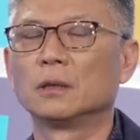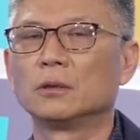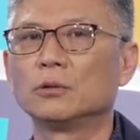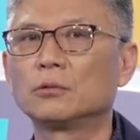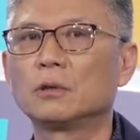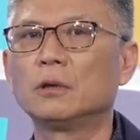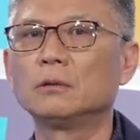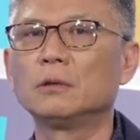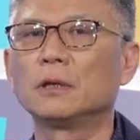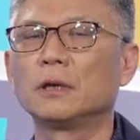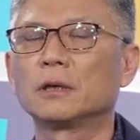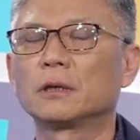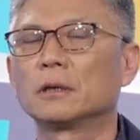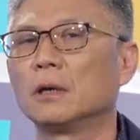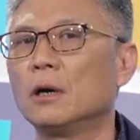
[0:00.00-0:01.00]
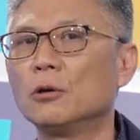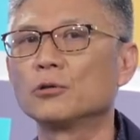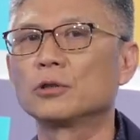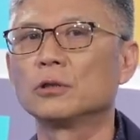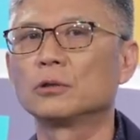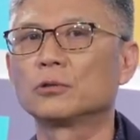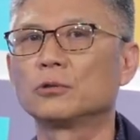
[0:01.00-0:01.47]
You go over there
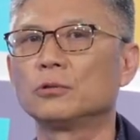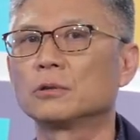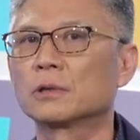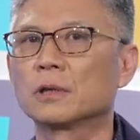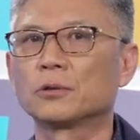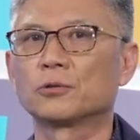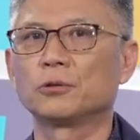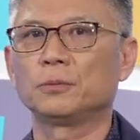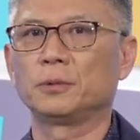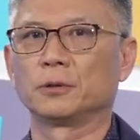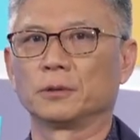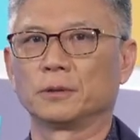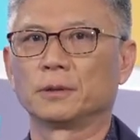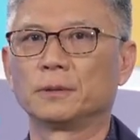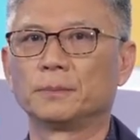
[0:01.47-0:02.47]
also to contribute.